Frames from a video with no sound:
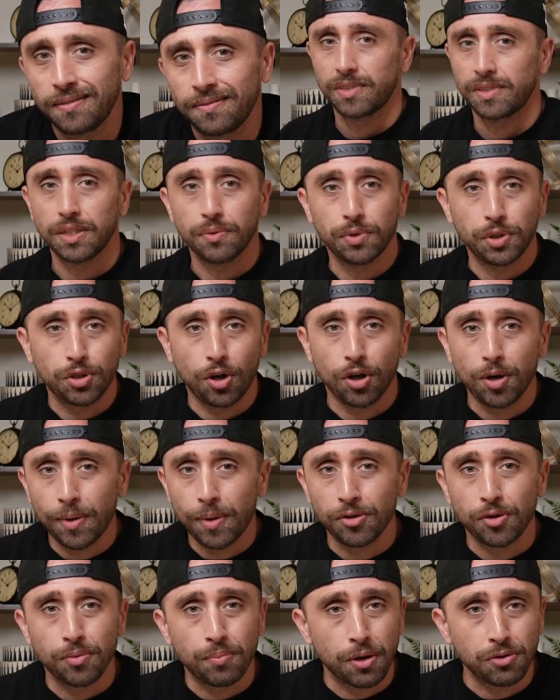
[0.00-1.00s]
See, when you talk
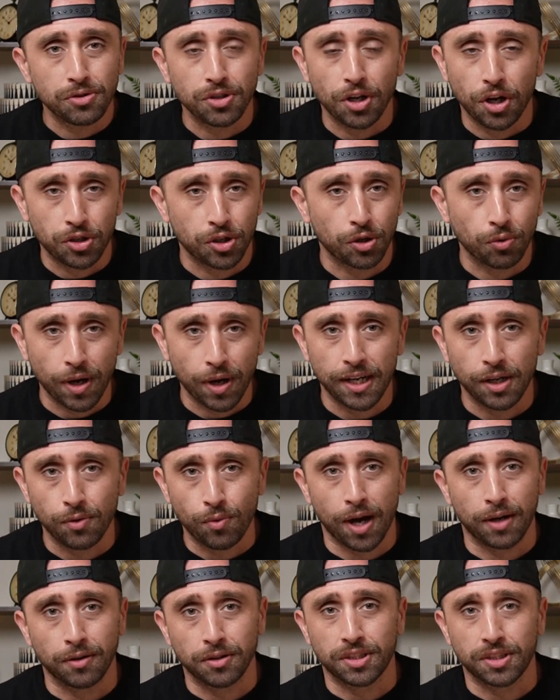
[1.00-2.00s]
about the most underrated
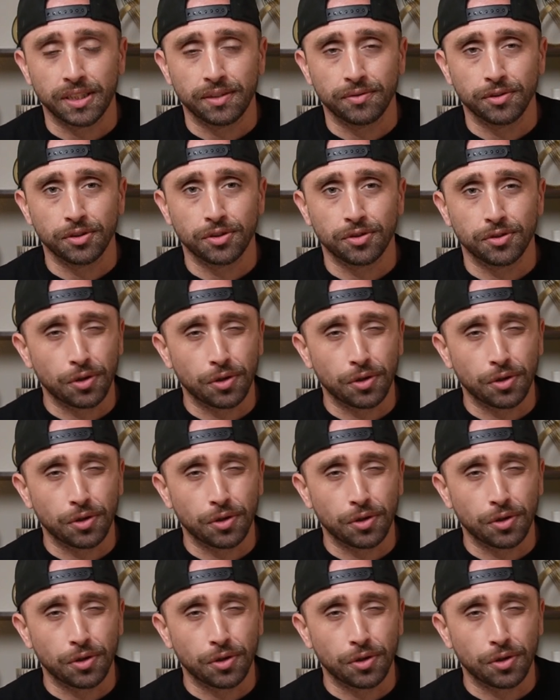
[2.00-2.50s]
wide receivers,